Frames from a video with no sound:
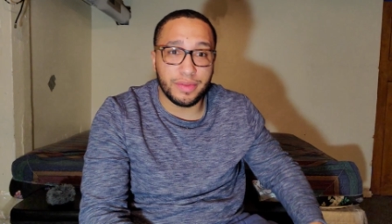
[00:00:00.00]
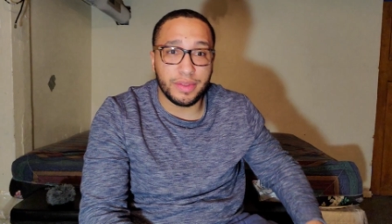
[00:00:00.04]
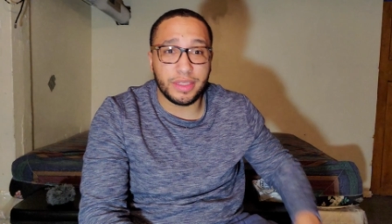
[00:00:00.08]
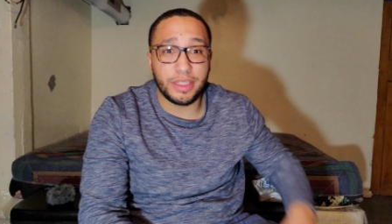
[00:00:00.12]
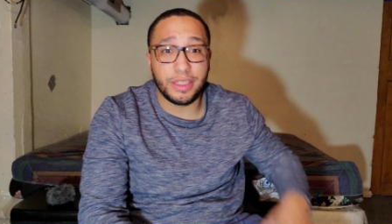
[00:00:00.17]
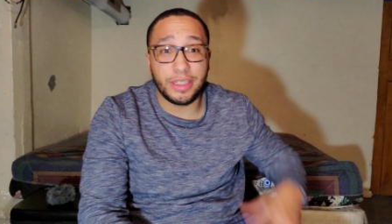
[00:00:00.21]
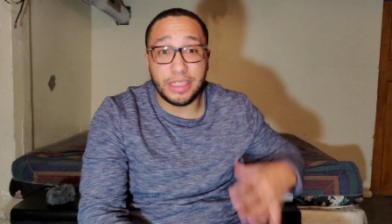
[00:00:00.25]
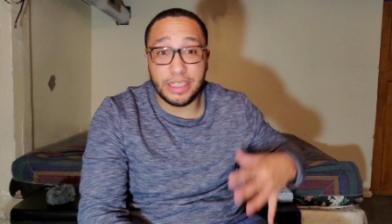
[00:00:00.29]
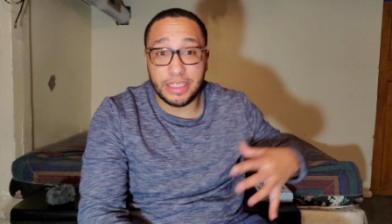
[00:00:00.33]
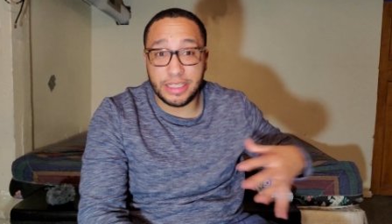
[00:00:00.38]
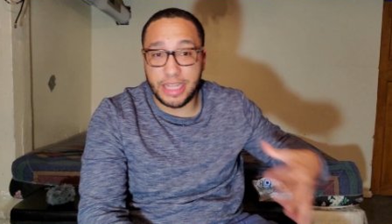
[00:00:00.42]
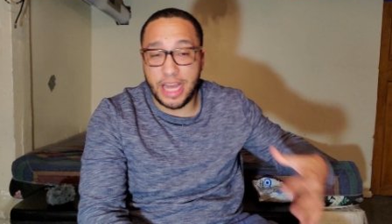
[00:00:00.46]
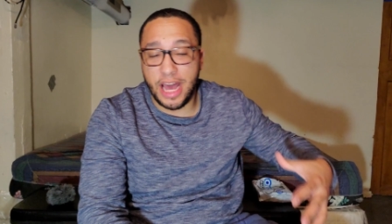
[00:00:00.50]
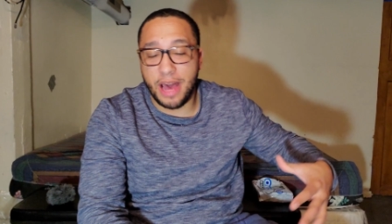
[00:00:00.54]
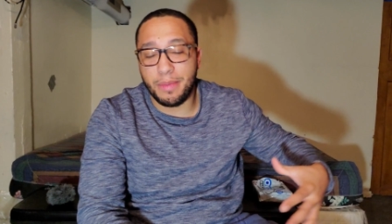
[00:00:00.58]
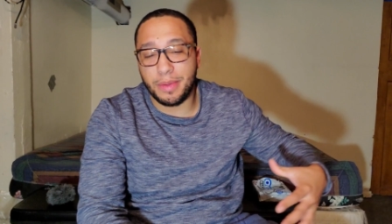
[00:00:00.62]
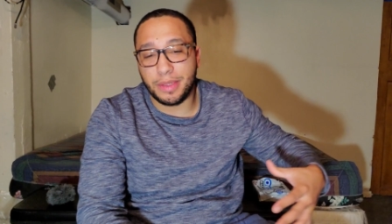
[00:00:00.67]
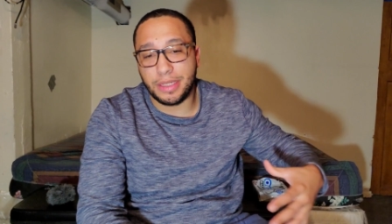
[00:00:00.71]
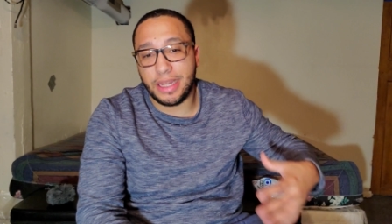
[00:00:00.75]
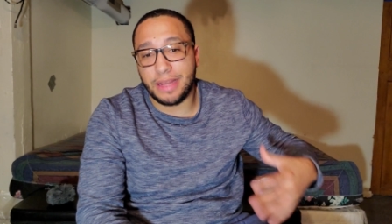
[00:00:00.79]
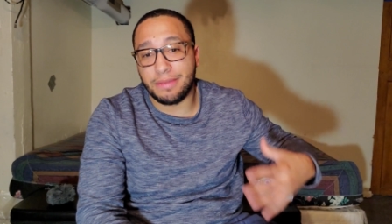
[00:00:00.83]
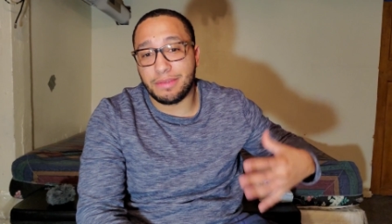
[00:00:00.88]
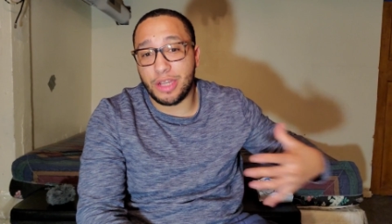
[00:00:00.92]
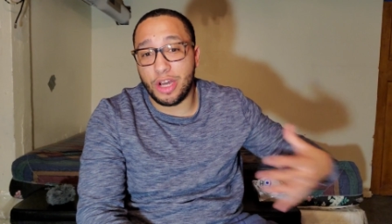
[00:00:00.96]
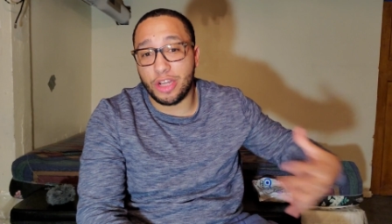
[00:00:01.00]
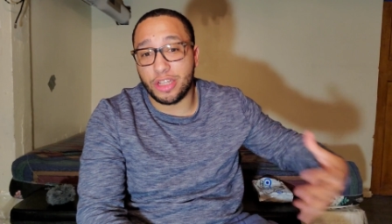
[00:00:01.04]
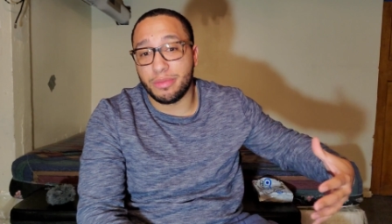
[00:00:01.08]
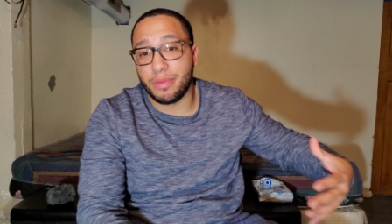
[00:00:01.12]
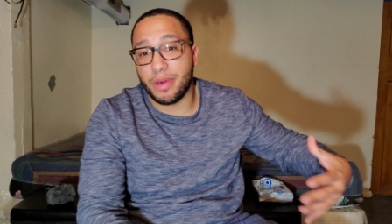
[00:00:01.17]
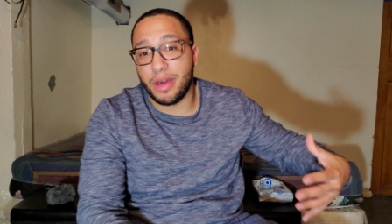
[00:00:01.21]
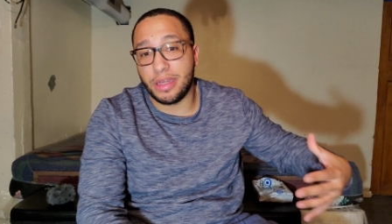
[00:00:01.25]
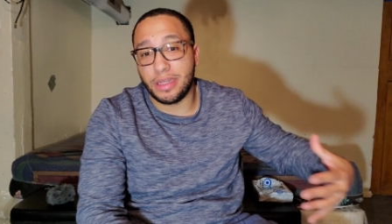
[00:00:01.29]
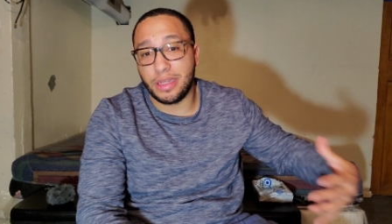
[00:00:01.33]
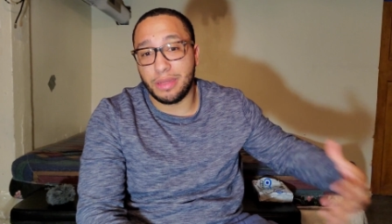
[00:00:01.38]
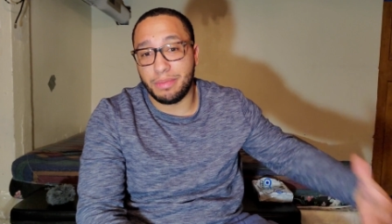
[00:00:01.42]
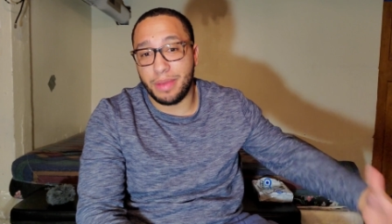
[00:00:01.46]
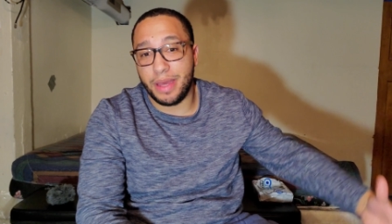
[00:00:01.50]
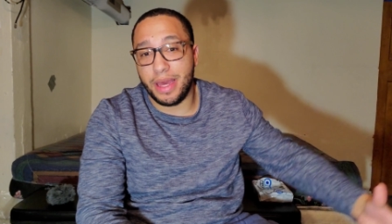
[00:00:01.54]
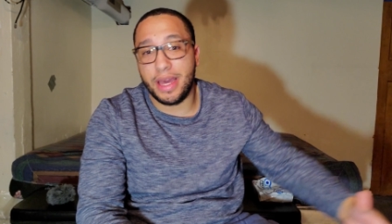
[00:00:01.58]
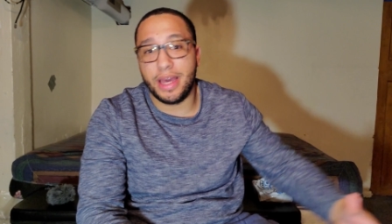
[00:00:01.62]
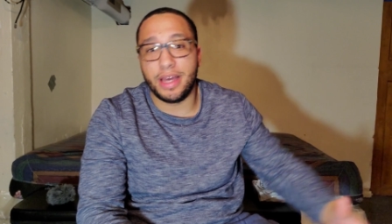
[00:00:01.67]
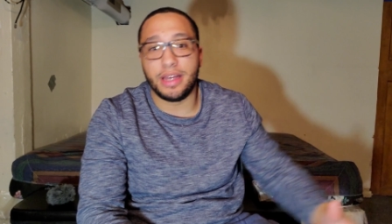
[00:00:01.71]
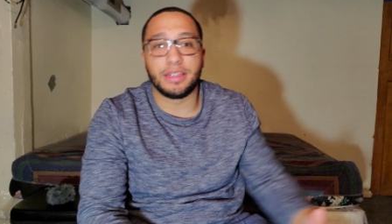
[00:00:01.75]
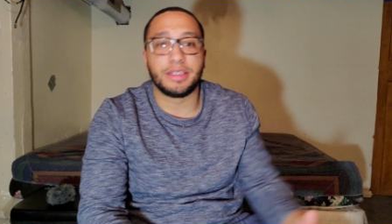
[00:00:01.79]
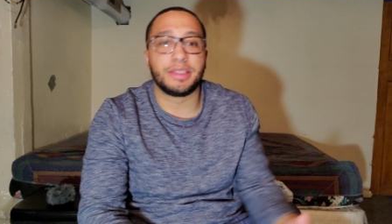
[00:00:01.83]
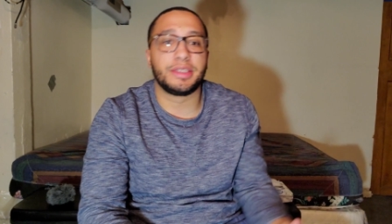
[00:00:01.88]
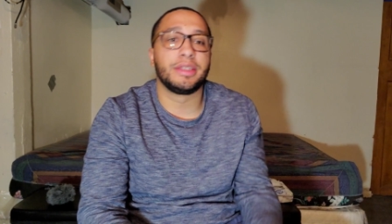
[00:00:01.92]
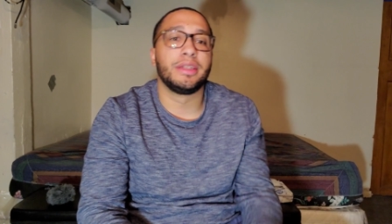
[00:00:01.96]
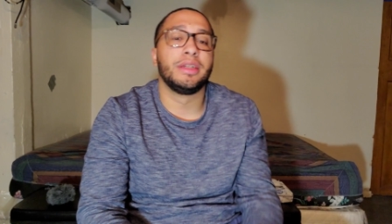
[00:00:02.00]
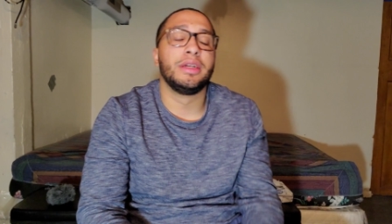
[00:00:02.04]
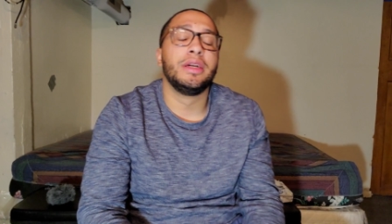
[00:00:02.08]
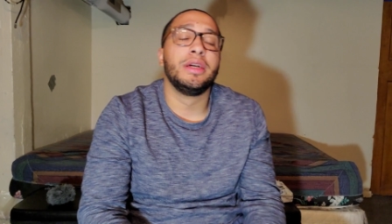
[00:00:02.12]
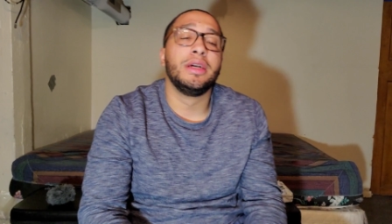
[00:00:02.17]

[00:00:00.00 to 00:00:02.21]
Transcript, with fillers: to this topic that I've talked about in the past.